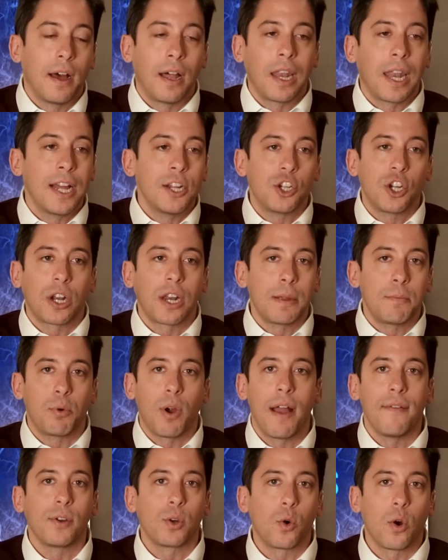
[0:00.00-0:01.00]
allegedly
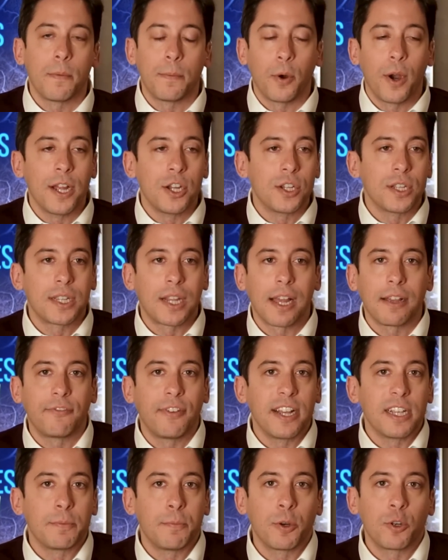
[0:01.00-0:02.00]
private corporations
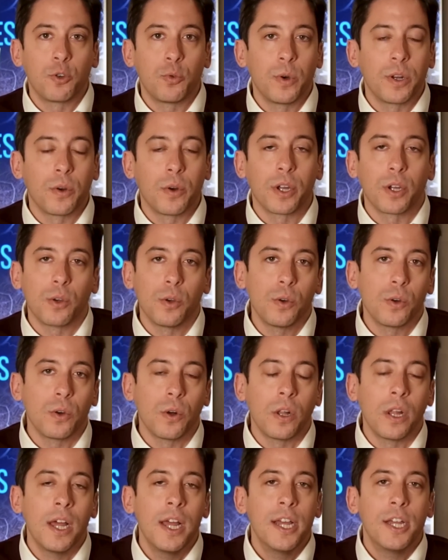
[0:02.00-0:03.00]
like Facebook, Twitter, and
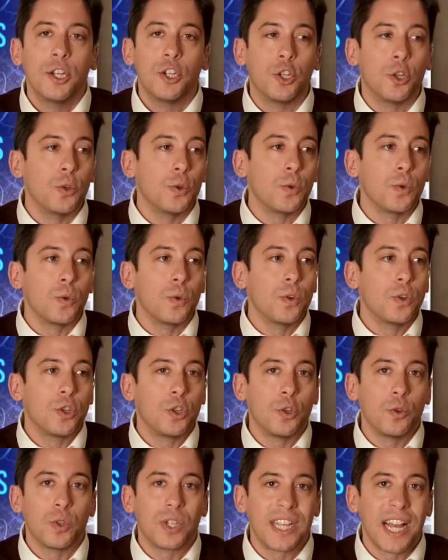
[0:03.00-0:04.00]
Google to,
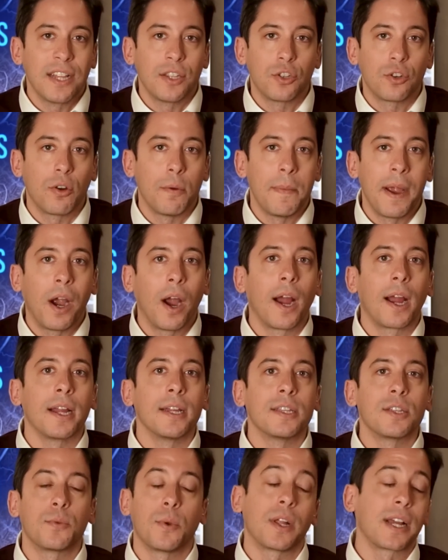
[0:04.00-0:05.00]
to censor
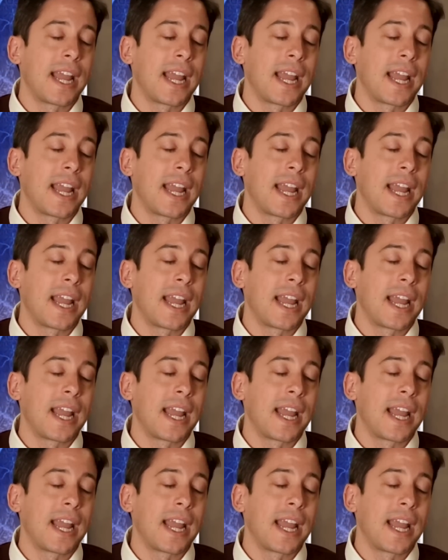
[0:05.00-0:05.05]
Americans.